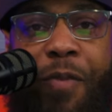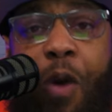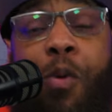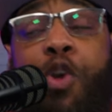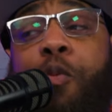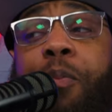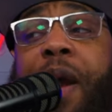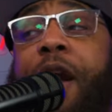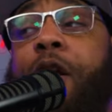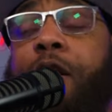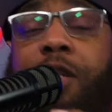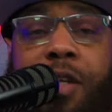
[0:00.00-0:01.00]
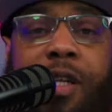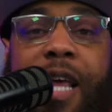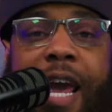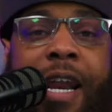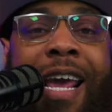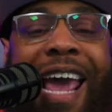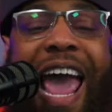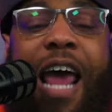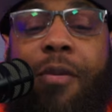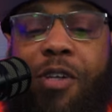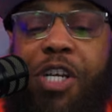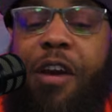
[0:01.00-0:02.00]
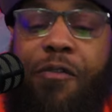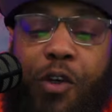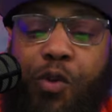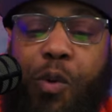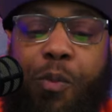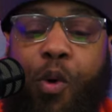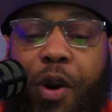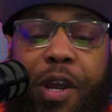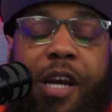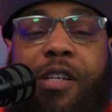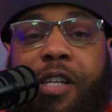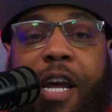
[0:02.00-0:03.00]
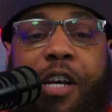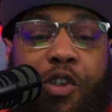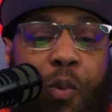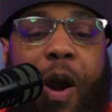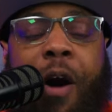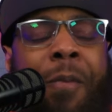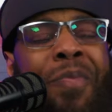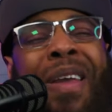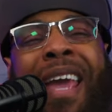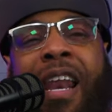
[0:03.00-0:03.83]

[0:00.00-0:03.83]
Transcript: Now, when you pair to that, Adam Schefter's report yesterday as well,